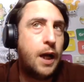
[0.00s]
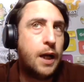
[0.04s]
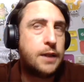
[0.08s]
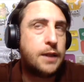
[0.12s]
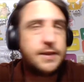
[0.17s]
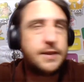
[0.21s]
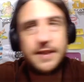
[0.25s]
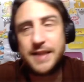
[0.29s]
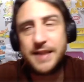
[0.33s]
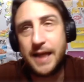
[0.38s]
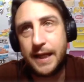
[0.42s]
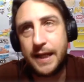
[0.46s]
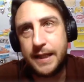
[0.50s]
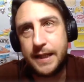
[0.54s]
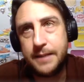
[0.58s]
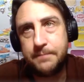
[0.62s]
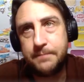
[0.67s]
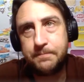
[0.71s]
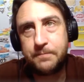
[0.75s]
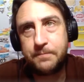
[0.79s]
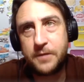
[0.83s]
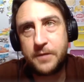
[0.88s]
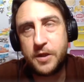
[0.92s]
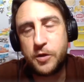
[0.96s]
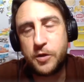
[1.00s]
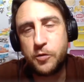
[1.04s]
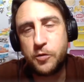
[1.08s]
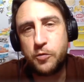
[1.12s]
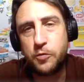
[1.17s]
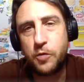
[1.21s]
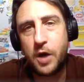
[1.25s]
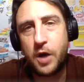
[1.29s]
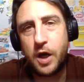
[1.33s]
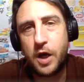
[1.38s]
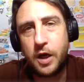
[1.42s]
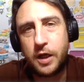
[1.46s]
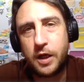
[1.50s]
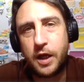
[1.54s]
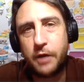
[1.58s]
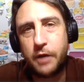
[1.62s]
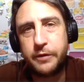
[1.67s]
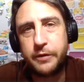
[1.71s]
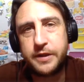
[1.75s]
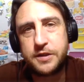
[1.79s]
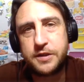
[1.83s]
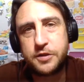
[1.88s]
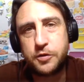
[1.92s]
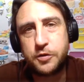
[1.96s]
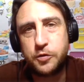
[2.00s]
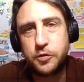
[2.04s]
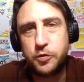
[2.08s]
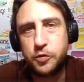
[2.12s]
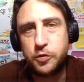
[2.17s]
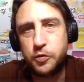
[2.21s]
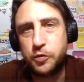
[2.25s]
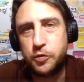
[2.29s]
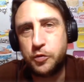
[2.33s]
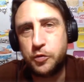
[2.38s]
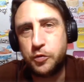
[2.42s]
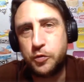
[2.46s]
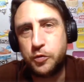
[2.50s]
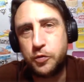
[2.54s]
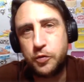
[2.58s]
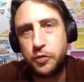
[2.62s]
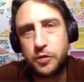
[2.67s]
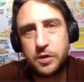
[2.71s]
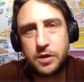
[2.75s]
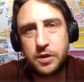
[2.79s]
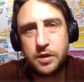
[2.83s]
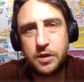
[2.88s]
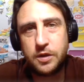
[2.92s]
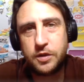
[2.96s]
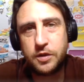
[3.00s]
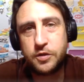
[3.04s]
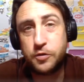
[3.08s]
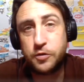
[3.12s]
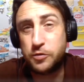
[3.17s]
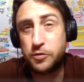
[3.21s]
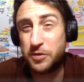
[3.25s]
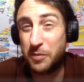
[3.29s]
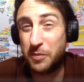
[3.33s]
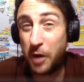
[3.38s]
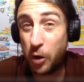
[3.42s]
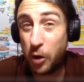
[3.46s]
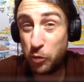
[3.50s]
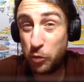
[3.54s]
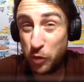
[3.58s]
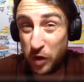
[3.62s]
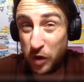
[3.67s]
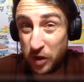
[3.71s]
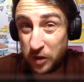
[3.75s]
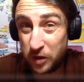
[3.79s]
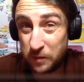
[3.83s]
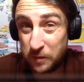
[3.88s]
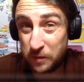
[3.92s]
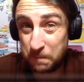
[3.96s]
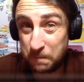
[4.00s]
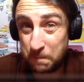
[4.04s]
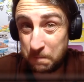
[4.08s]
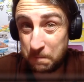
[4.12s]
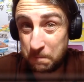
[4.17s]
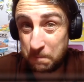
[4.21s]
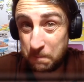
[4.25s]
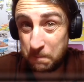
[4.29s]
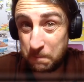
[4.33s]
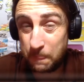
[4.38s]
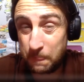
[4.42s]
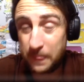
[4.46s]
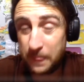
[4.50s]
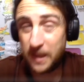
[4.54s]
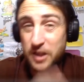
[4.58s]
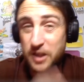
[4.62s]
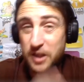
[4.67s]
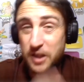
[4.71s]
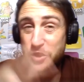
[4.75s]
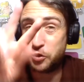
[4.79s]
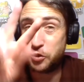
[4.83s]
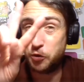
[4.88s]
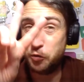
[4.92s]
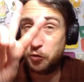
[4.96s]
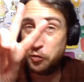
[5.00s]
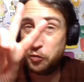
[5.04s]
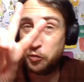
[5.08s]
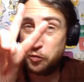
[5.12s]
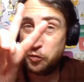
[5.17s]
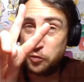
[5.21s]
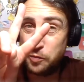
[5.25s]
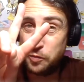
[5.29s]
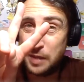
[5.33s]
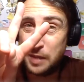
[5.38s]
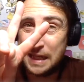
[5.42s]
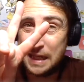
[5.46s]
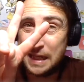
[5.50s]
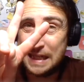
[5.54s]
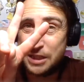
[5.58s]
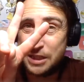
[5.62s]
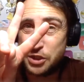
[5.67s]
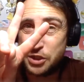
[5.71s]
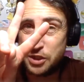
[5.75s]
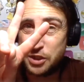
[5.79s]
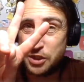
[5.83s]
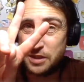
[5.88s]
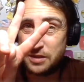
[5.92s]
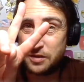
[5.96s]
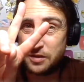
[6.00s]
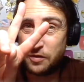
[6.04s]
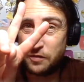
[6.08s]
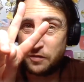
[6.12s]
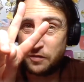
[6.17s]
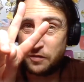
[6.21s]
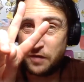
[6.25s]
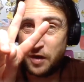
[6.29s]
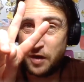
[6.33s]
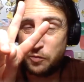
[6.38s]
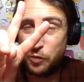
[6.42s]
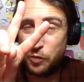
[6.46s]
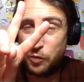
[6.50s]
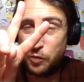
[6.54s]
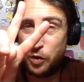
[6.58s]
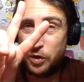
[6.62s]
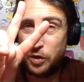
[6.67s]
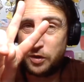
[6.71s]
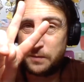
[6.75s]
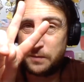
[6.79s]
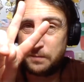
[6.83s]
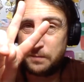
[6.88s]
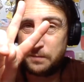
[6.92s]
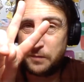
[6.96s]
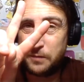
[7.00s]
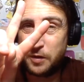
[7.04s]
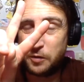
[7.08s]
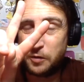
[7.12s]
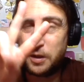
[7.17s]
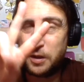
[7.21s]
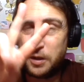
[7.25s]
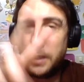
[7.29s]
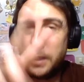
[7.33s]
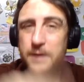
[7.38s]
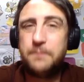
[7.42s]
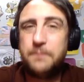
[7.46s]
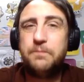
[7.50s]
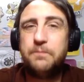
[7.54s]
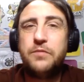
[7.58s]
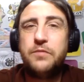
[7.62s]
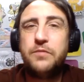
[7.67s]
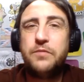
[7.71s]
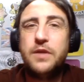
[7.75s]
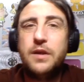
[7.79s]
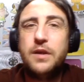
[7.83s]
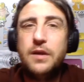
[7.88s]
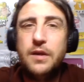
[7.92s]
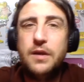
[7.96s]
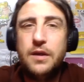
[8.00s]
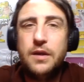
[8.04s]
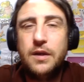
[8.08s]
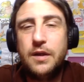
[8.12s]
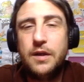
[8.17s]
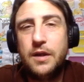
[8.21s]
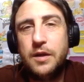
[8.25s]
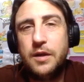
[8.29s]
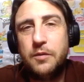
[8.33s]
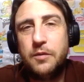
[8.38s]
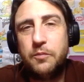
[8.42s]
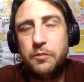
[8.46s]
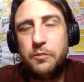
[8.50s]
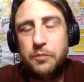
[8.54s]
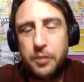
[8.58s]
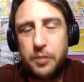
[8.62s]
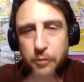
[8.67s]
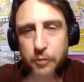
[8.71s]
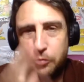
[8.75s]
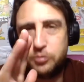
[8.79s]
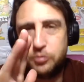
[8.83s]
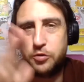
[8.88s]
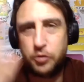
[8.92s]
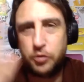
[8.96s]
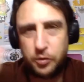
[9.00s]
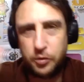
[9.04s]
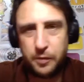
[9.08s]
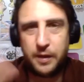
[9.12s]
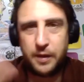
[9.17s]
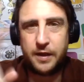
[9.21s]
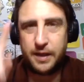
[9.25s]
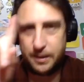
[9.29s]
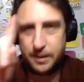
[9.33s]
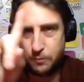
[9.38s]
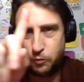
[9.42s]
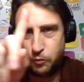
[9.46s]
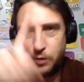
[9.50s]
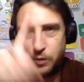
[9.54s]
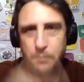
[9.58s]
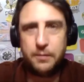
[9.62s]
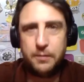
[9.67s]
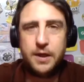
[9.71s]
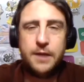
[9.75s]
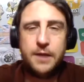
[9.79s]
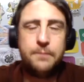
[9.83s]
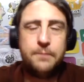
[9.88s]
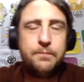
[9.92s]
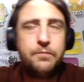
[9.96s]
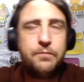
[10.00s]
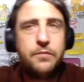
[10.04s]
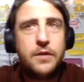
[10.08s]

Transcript: Today you are going to do some homework, 2 pages of homework, okay? But we'll talk about that in 1 minute.